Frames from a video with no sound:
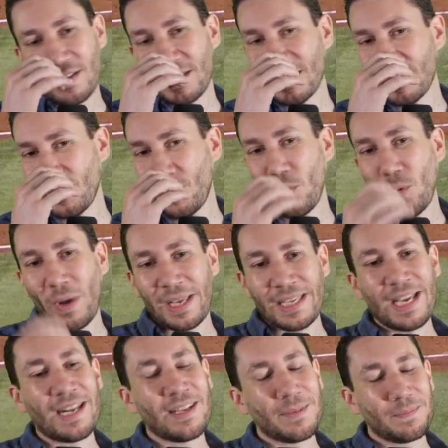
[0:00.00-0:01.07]
Doesn't quite
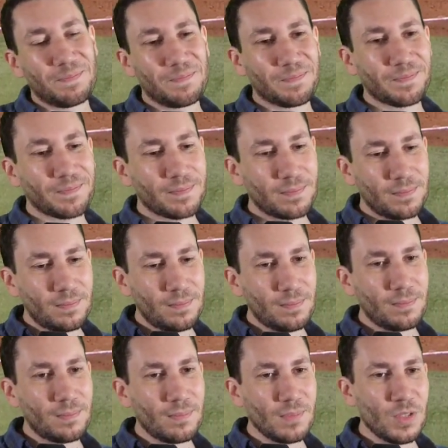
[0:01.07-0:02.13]
get it.
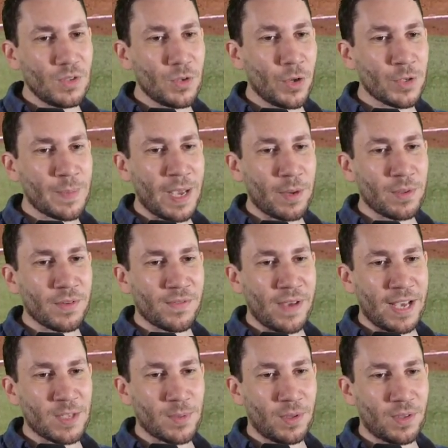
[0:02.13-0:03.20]
So he goes back with a
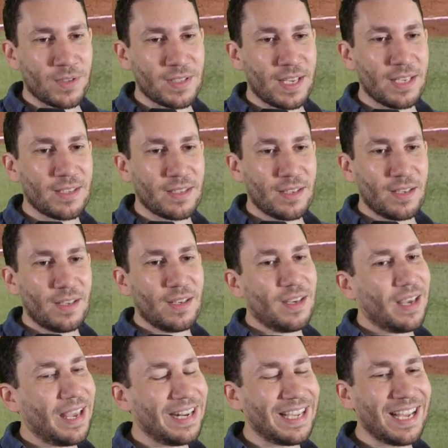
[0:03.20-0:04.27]
fastball, looks like.
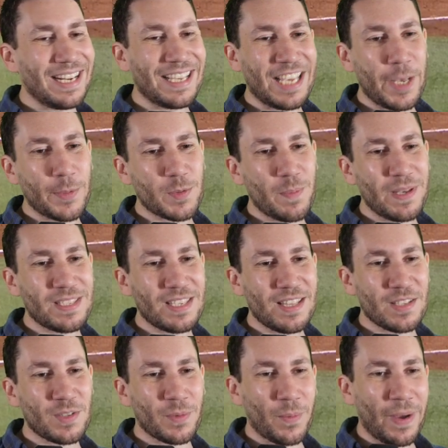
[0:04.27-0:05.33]
And again, he keeps missing
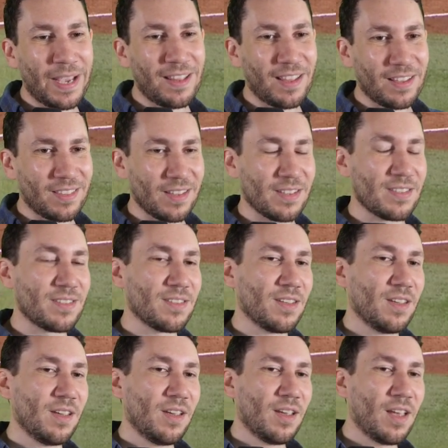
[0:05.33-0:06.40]
this away like this.
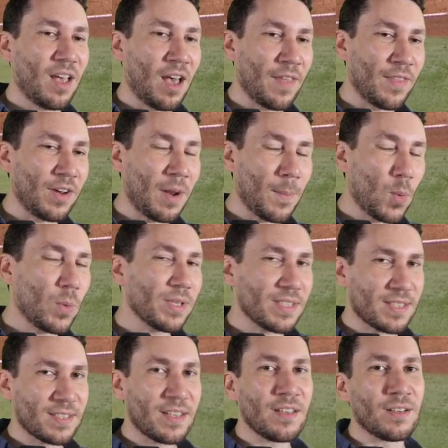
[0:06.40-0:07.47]
The number one
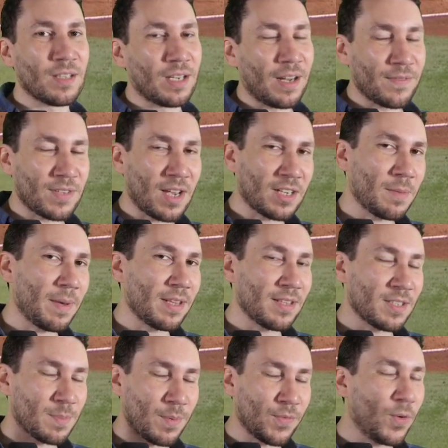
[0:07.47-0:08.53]
skill, and I've talked about
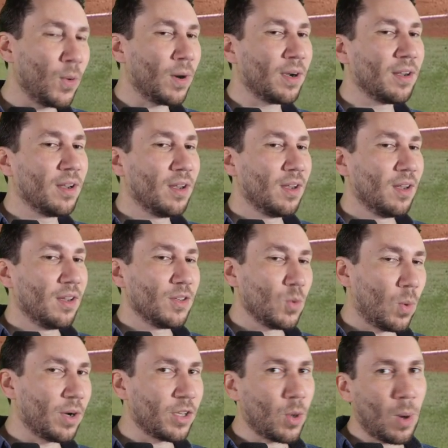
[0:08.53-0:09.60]
this before, you
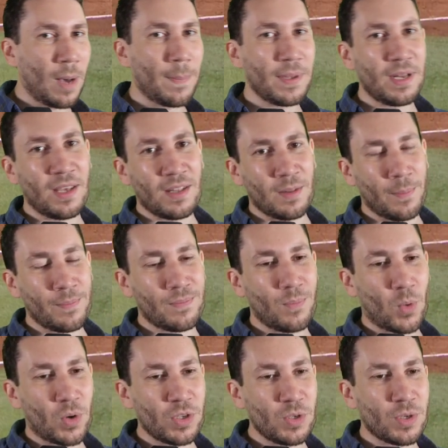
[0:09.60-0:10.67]
want to go up and in. The
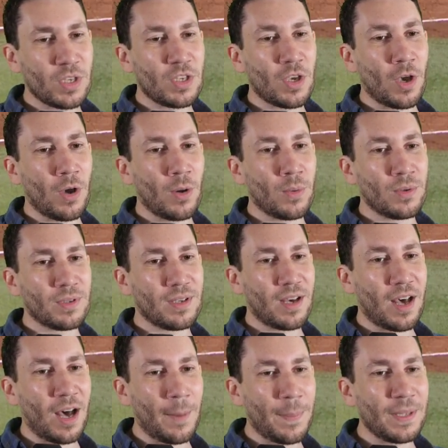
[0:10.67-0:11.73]
more you can go
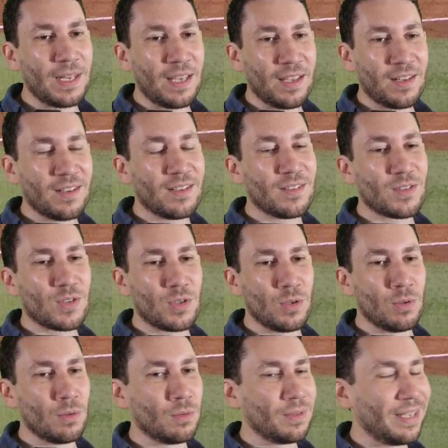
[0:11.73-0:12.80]
up and in
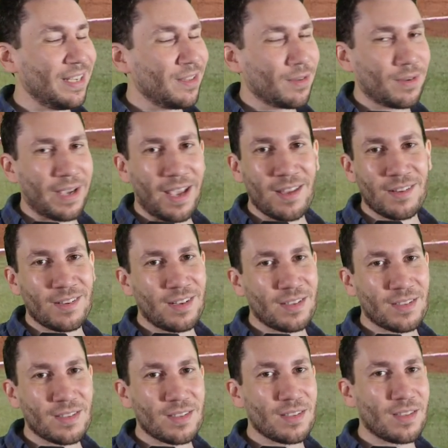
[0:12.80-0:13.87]
to either
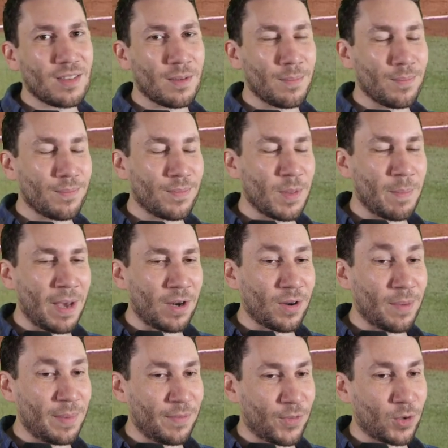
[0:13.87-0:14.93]
handedness, the better.
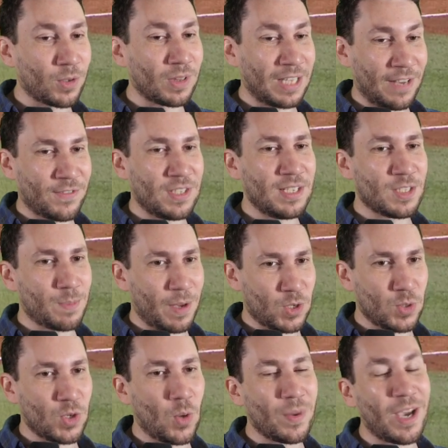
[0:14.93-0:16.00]
I mean, for a lefty,
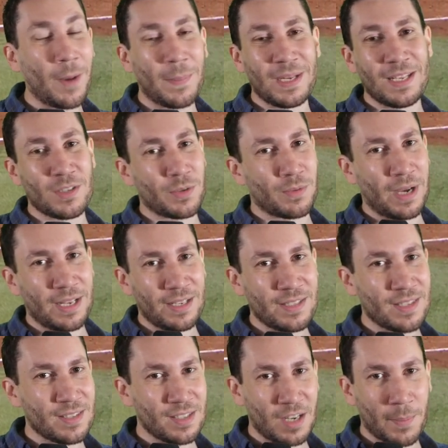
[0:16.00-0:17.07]
especially going up and into
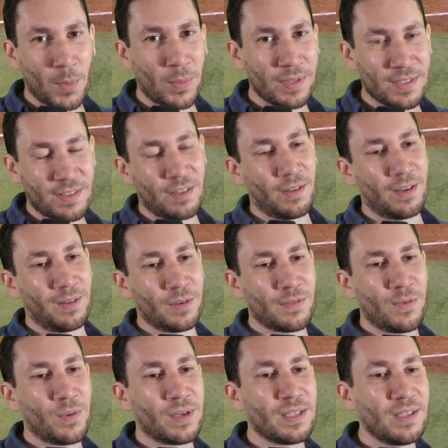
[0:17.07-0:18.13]
righties is the number one skill I look
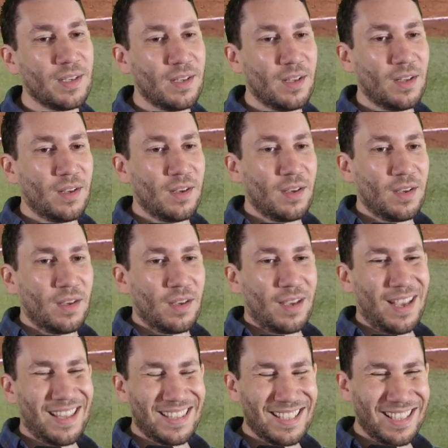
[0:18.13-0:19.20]
for.
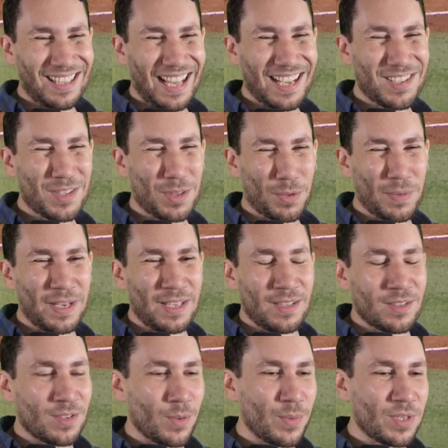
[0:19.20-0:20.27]
And I think the last three,
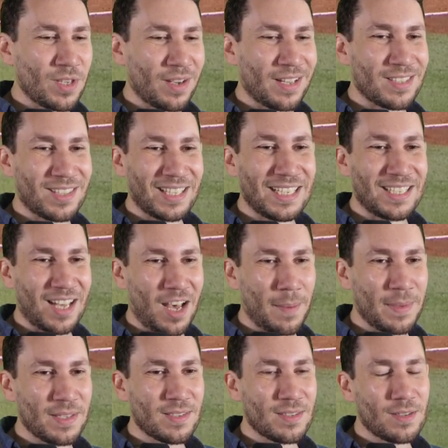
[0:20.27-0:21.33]
so we saw against Lane
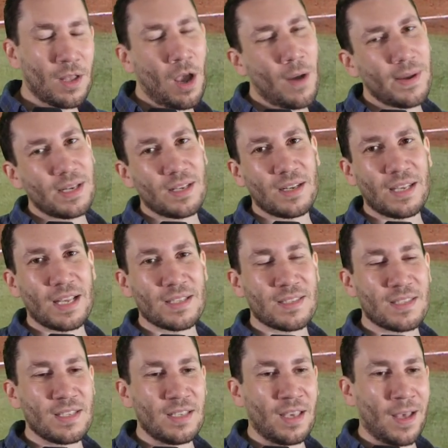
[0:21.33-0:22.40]
Thomas. Oh, he did
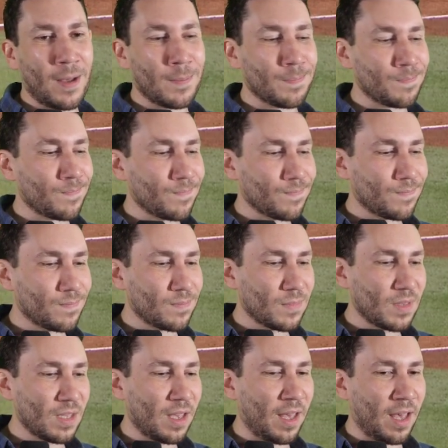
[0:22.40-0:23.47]
against the...
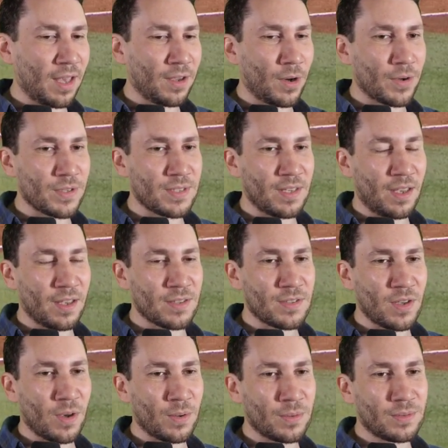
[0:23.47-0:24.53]
Garcia.
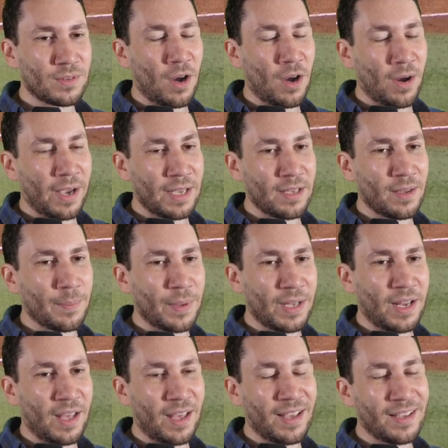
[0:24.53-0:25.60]
So, right.
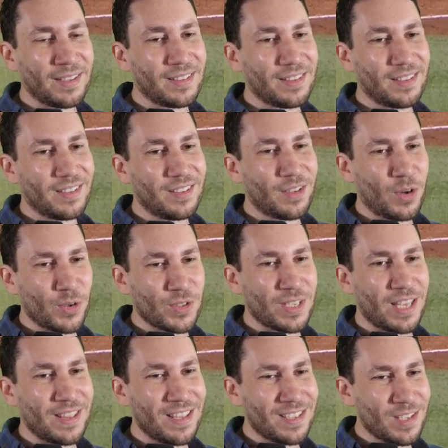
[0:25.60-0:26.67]
But you
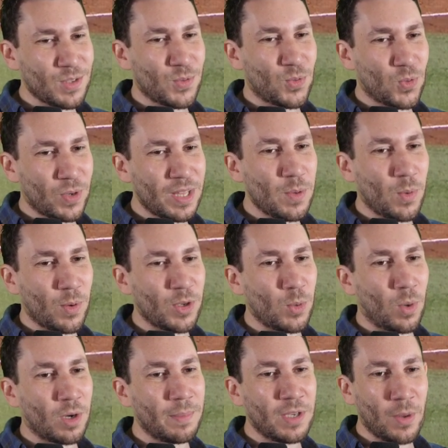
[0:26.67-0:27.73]
understand, this is really where you
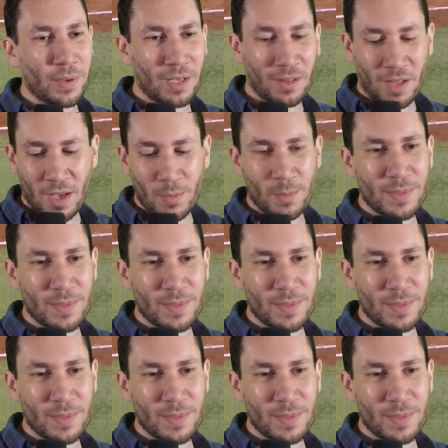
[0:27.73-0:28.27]
want to be going a lot.